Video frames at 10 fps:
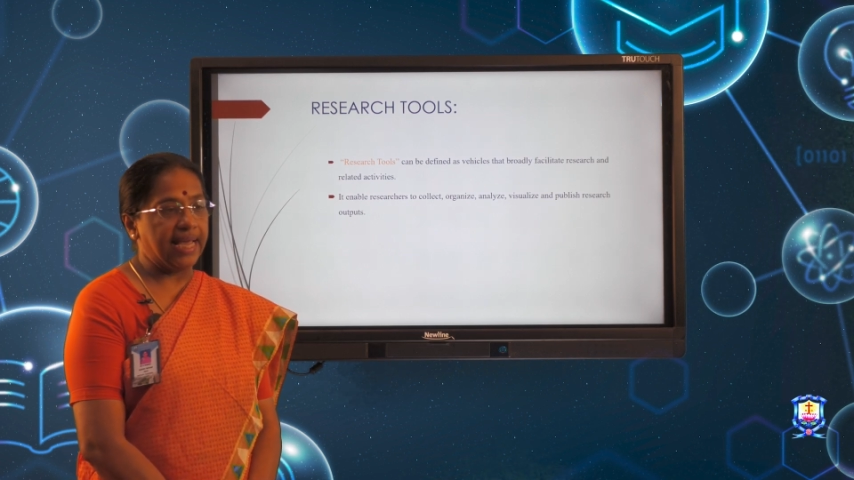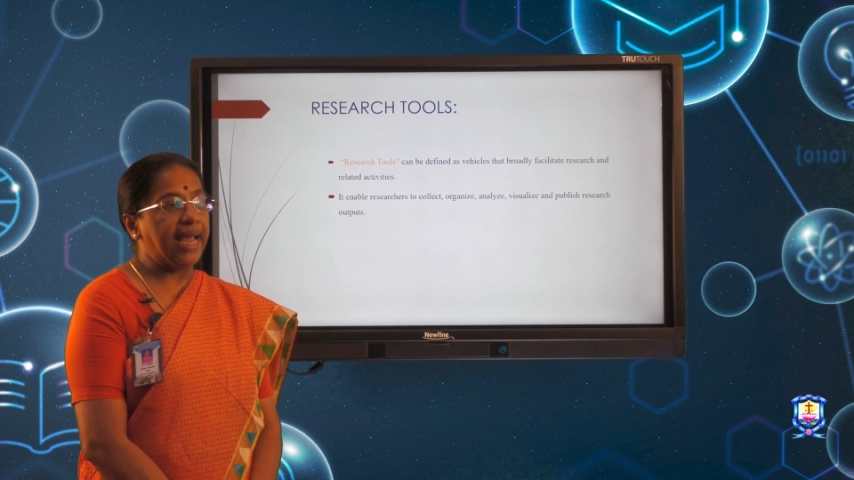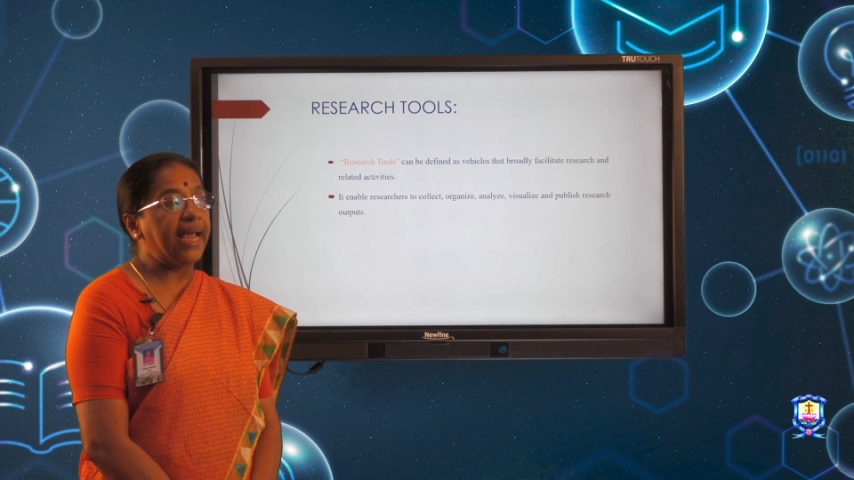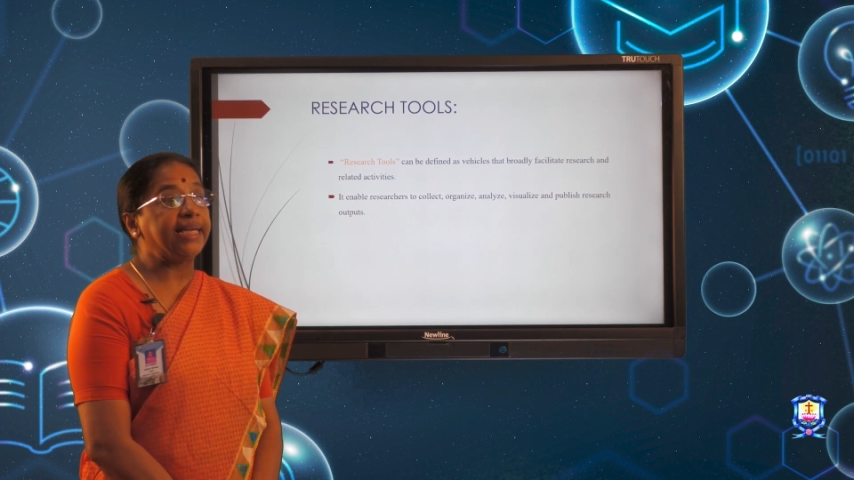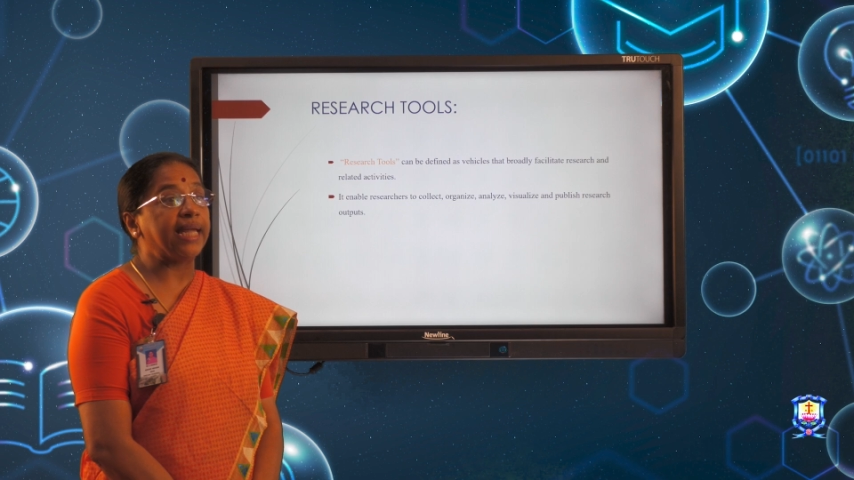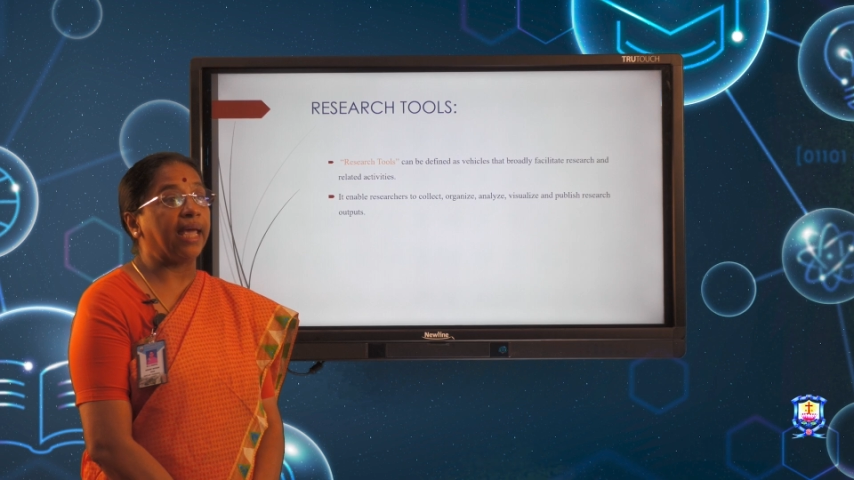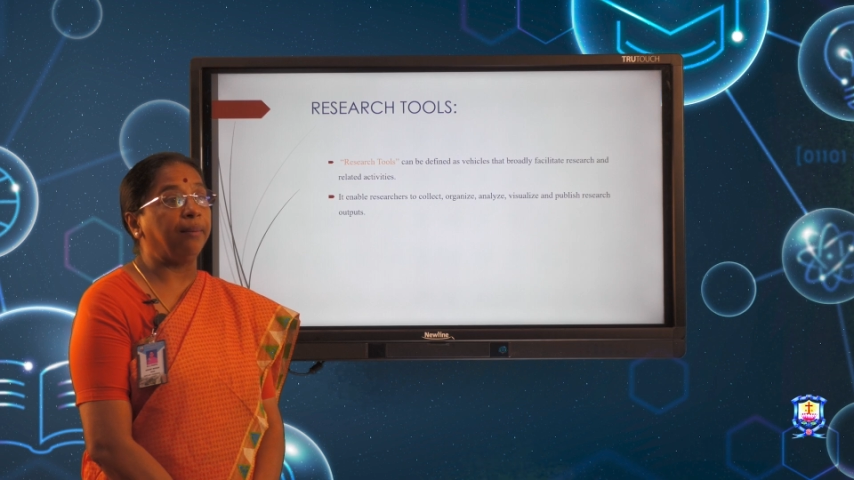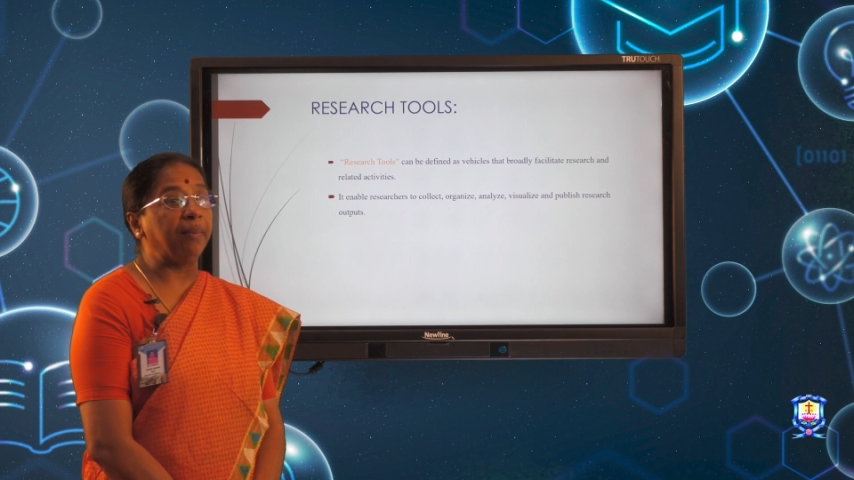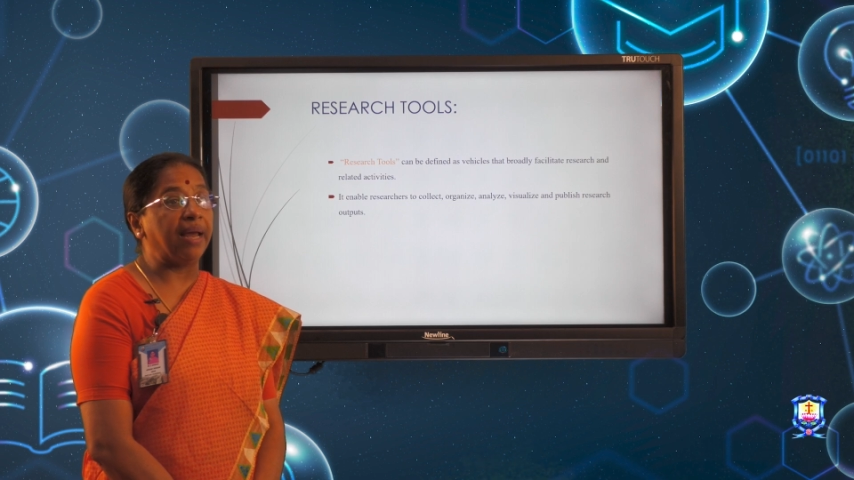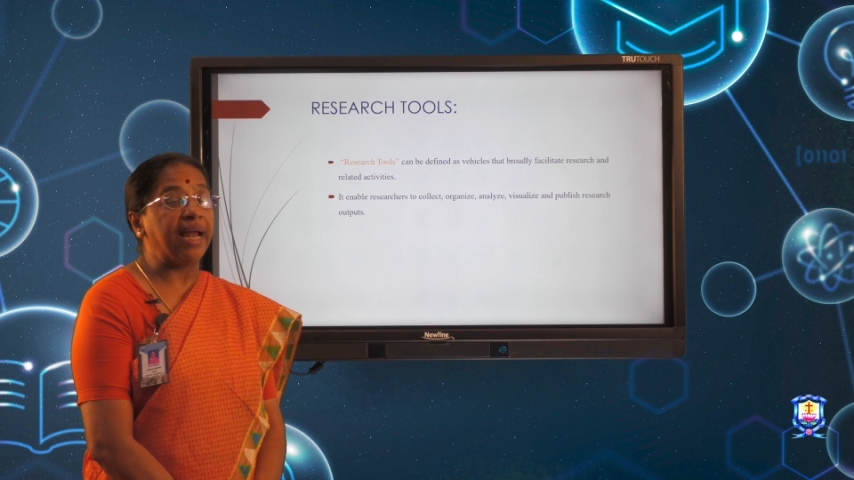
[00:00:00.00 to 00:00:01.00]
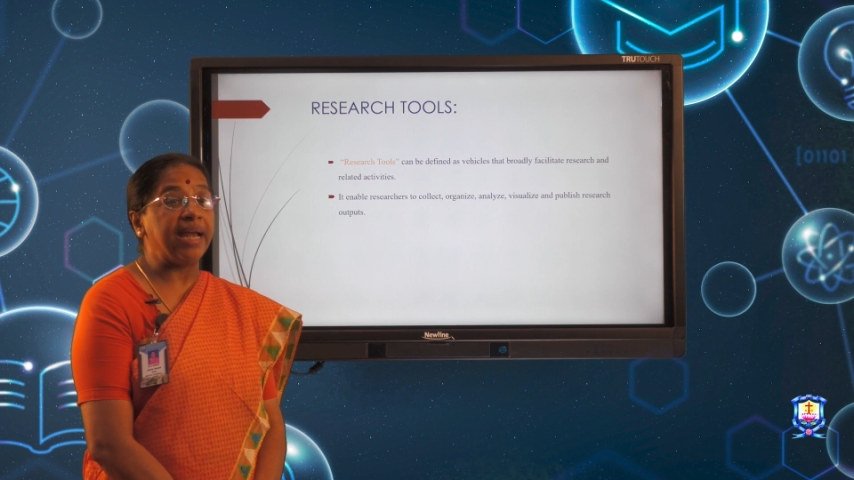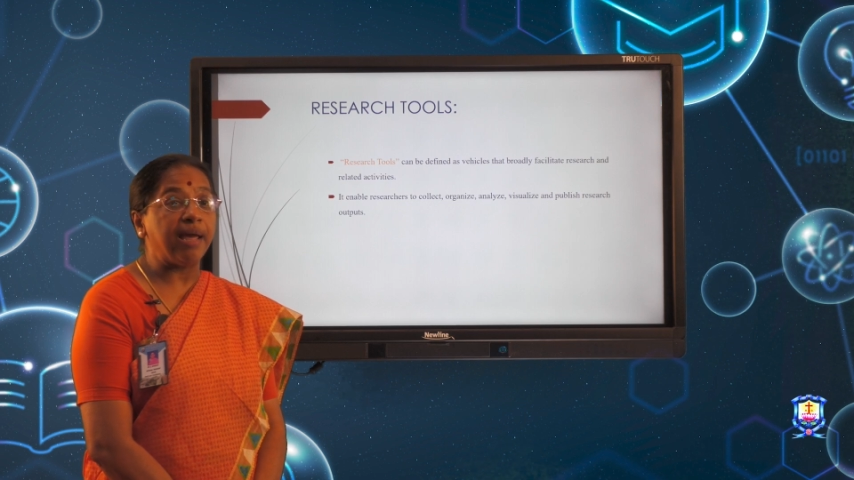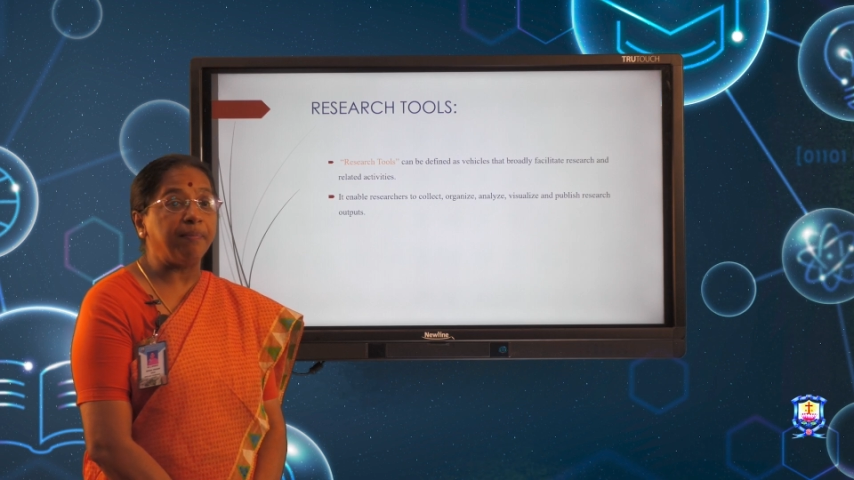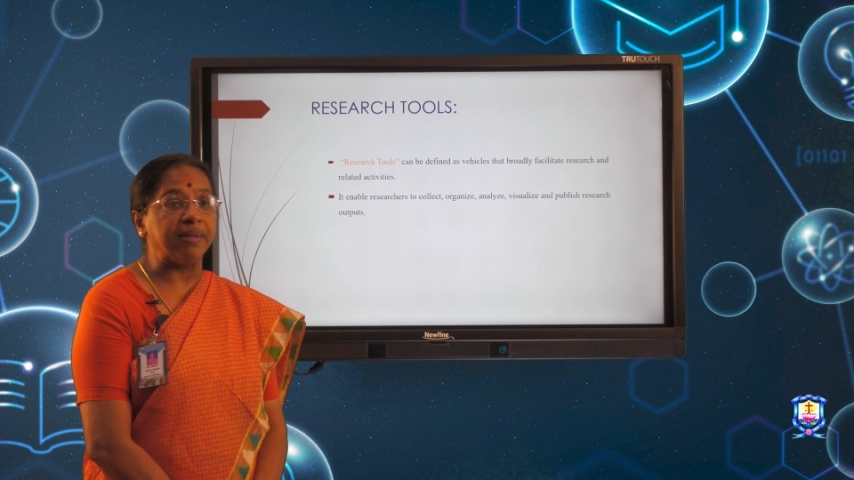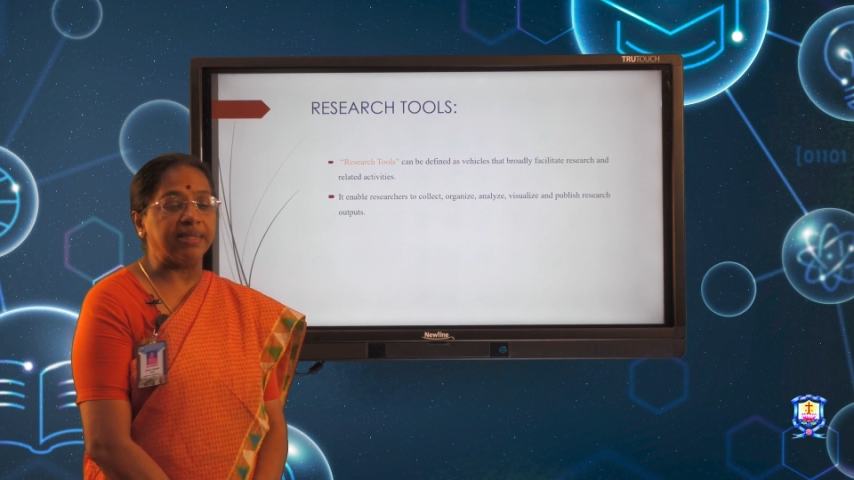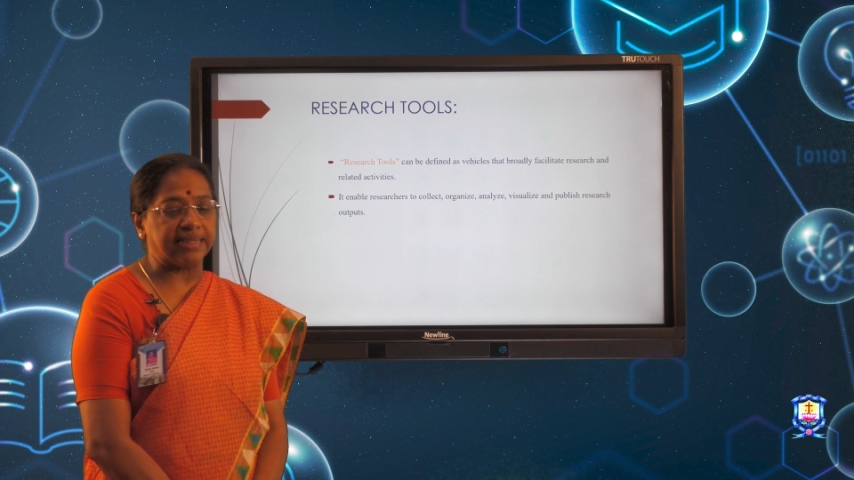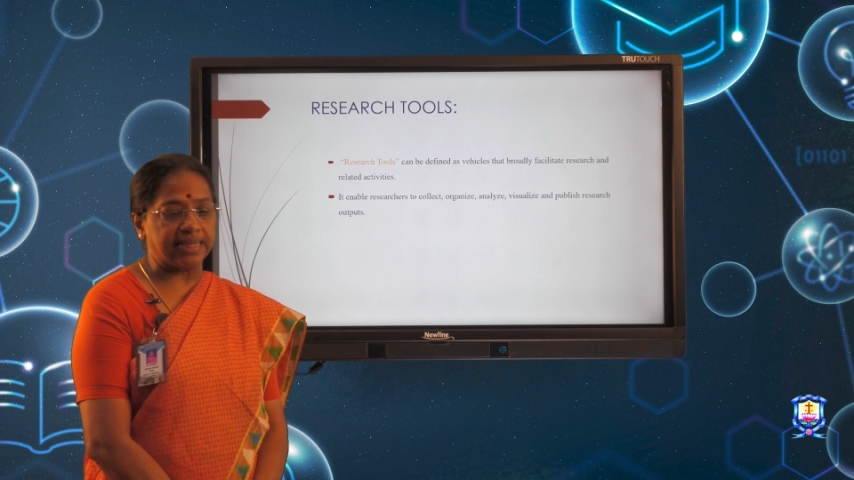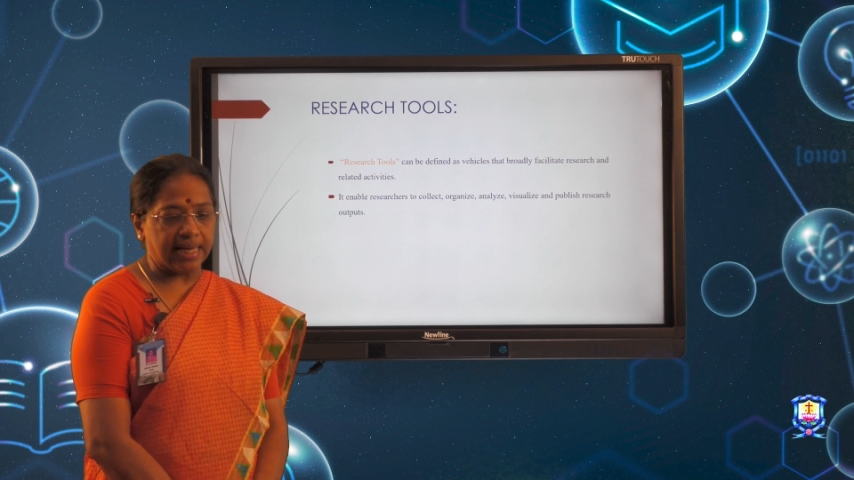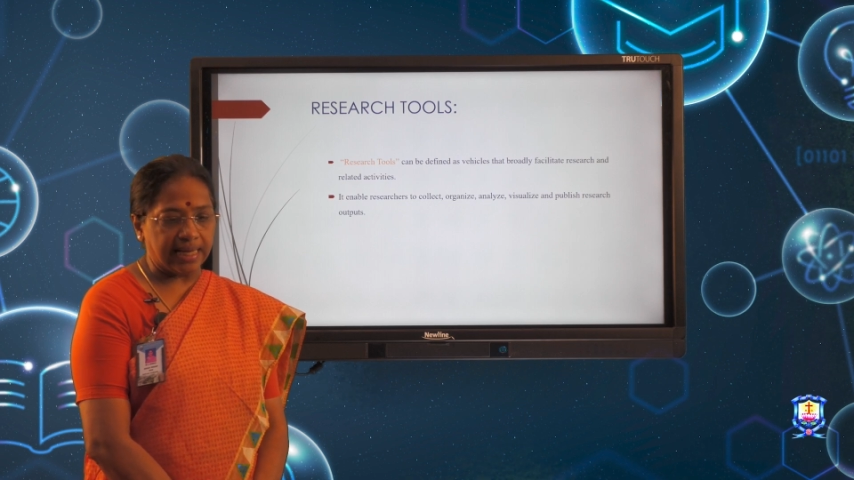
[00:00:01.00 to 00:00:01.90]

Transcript: It enables